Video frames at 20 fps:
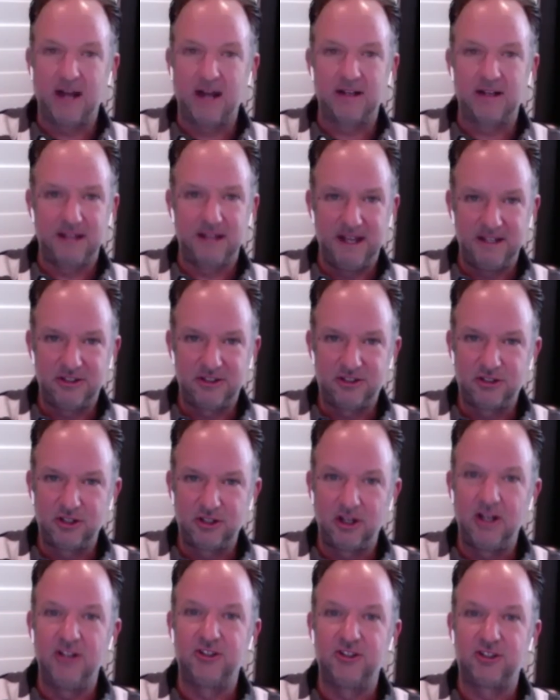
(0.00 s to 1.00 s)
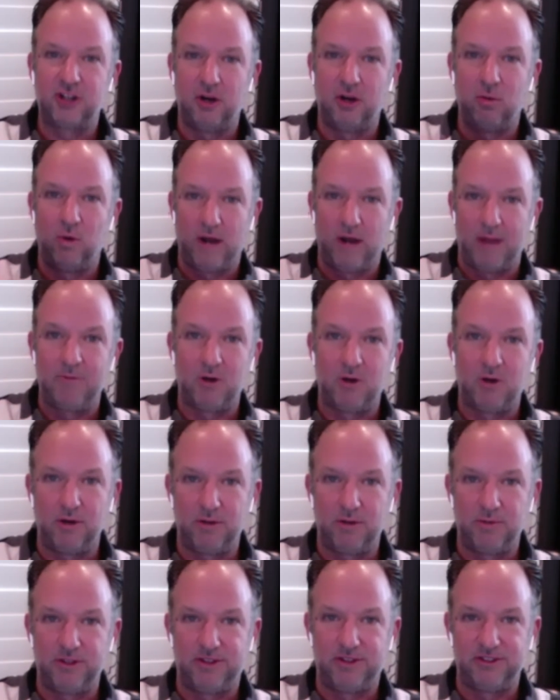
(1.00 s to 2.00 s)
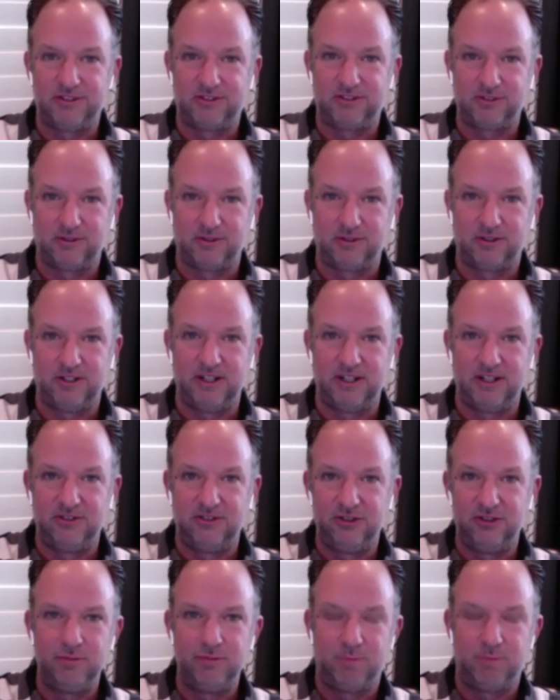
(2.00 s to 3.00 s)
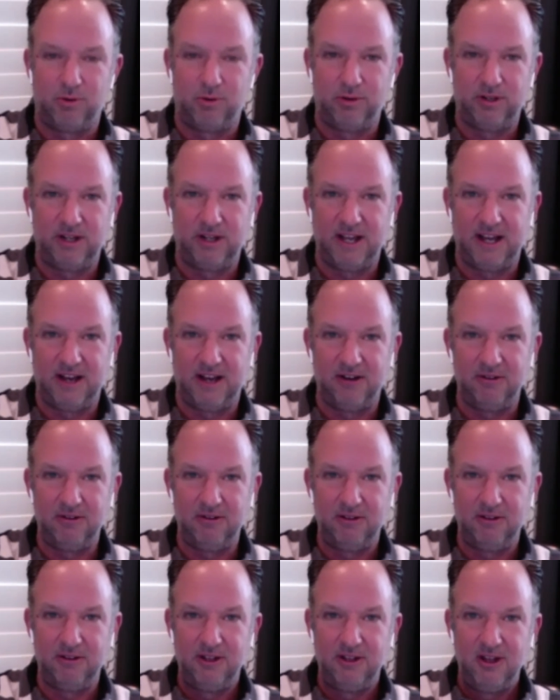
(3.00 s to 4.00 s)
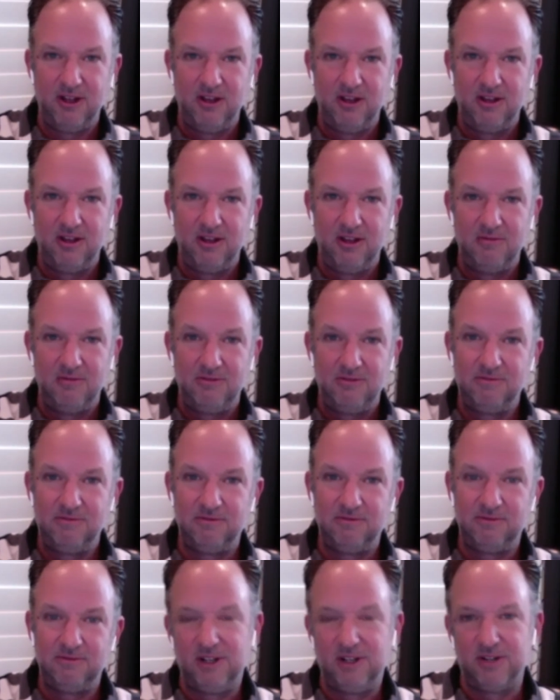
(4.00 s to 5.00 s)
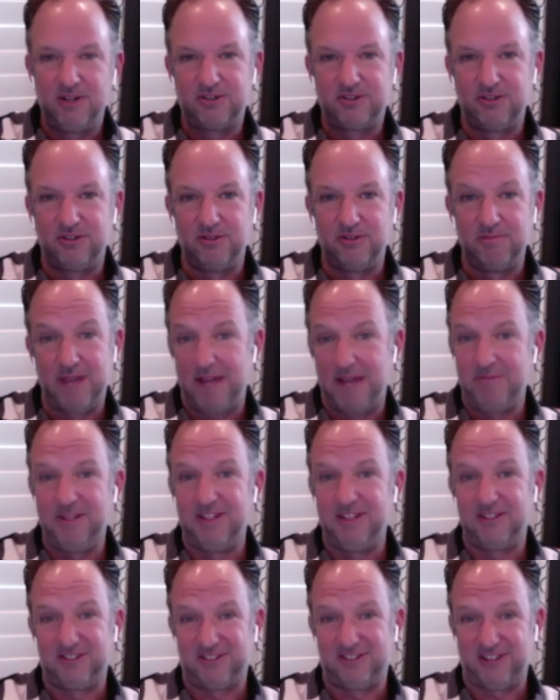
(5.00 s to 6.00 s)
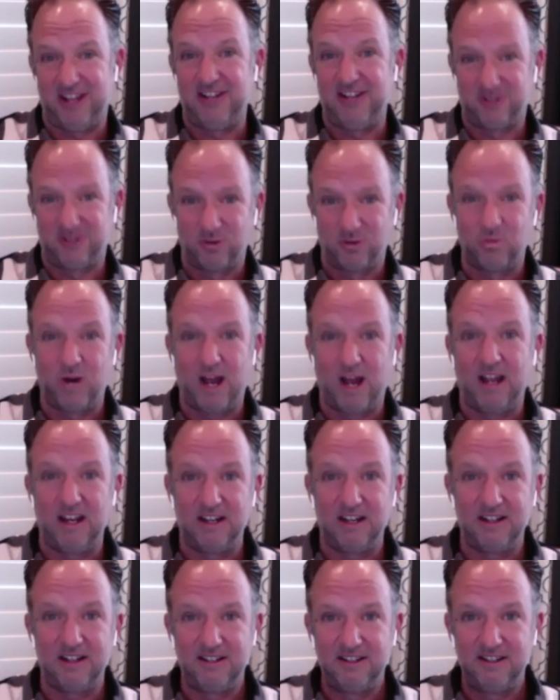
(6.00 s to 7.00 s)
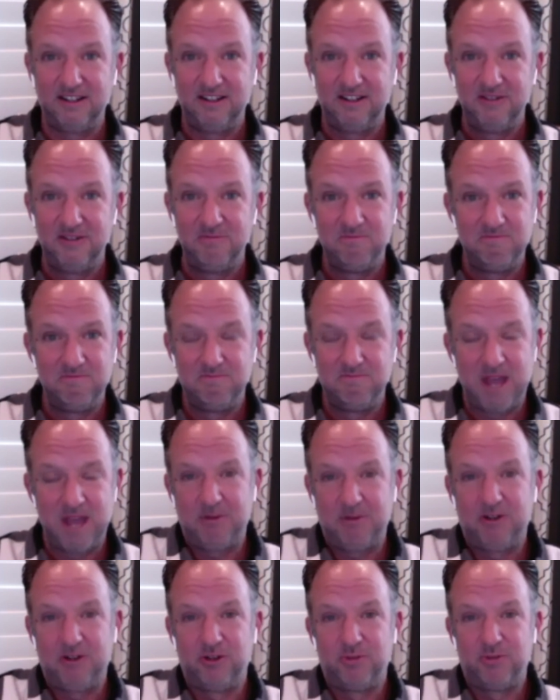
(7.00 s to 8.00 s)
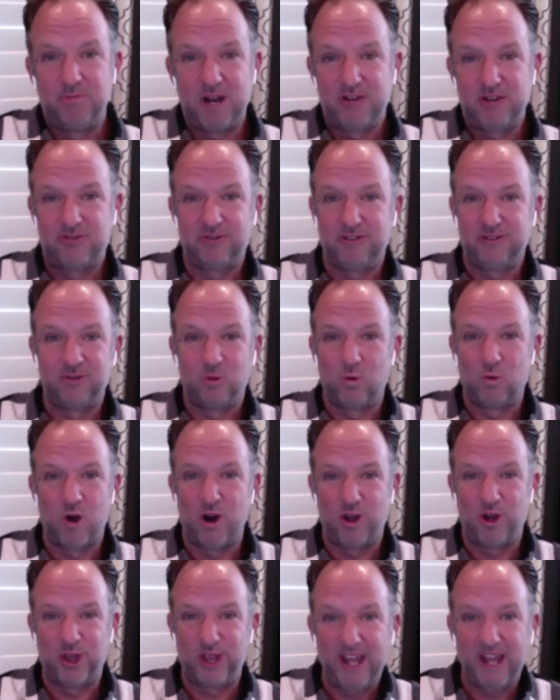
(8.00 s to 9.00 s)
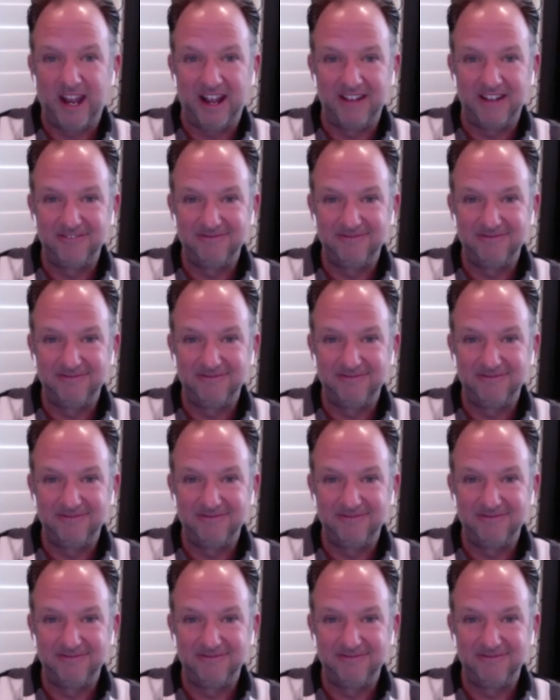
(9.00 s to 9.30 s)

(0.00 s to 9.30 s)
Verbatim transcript: Um, and so what I'm going with the story is you point out, you know, sir, maybe the stains are right. Maybe you're measuring the wrong thing.